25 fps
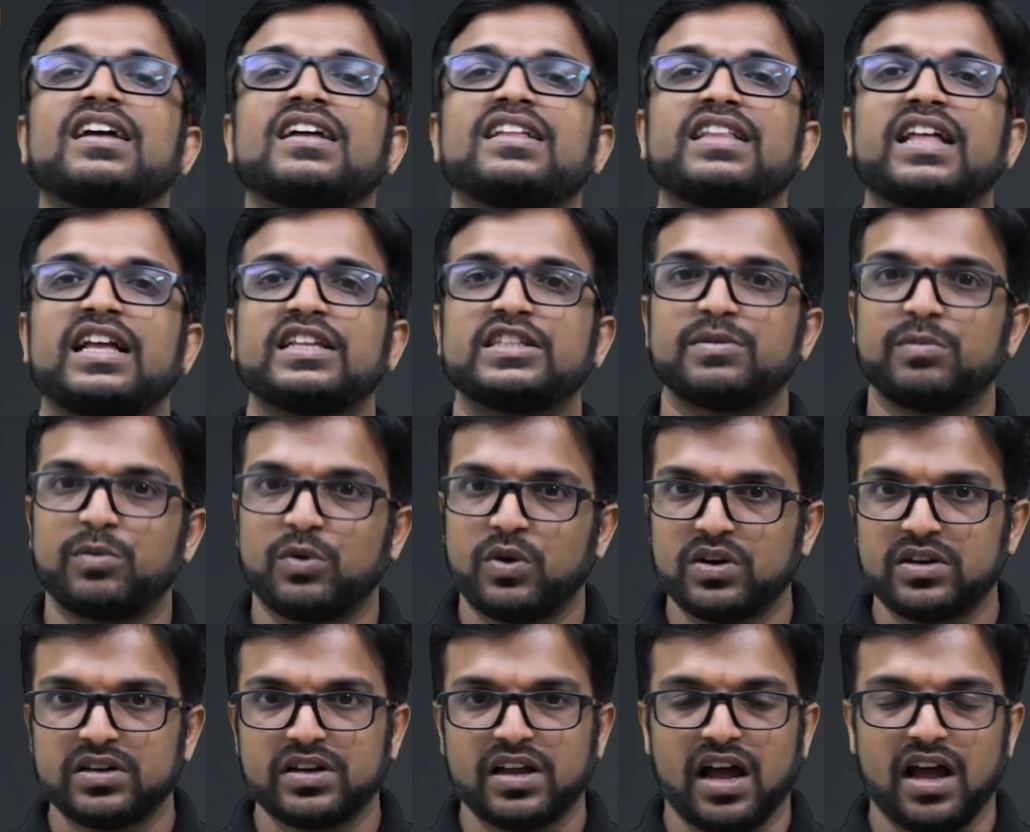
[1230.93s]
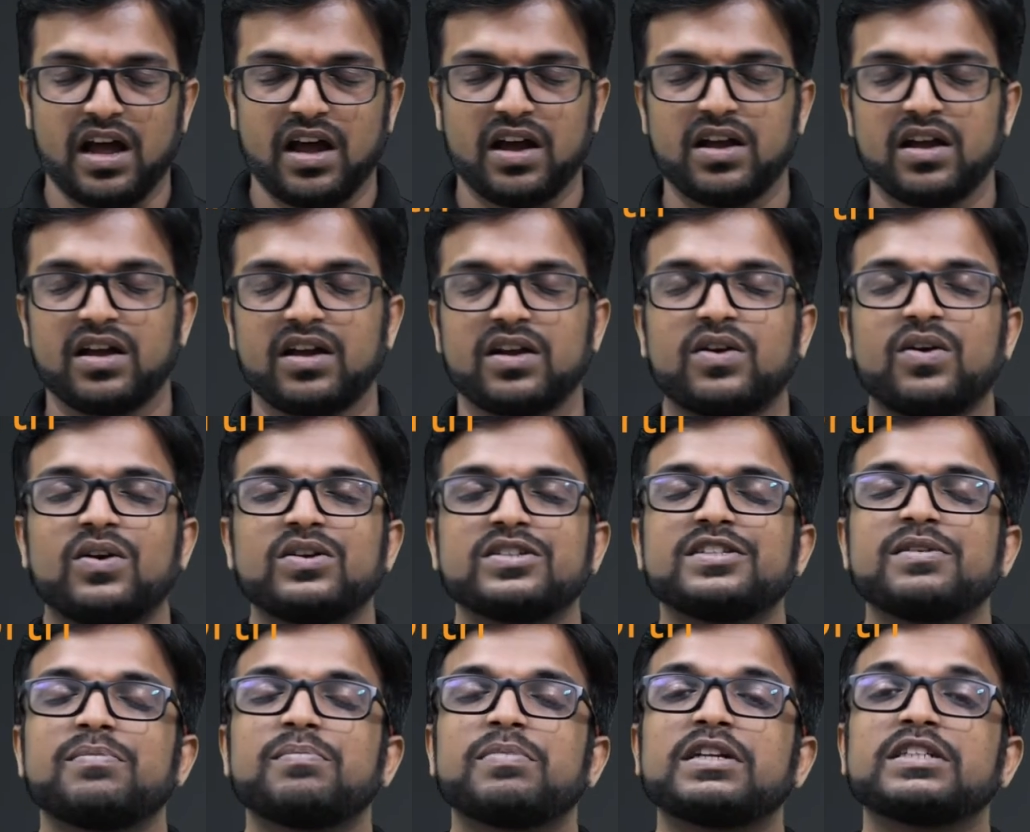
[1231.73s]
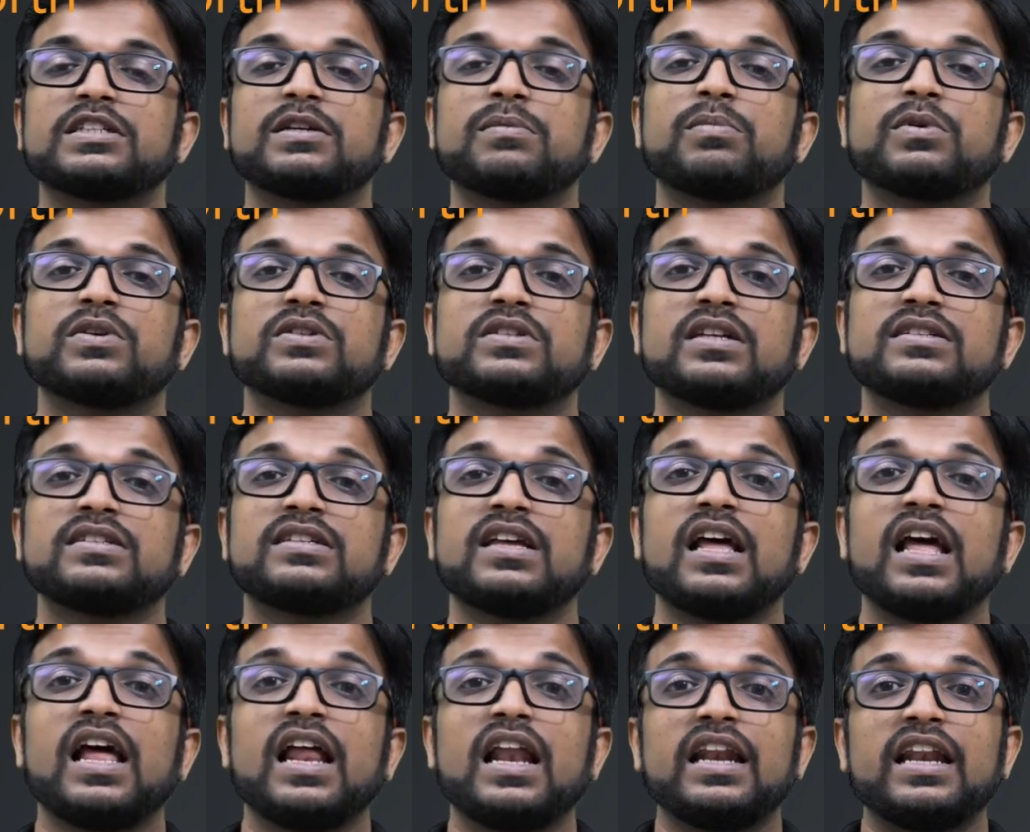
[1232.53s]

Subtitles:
That's about constant pressure process.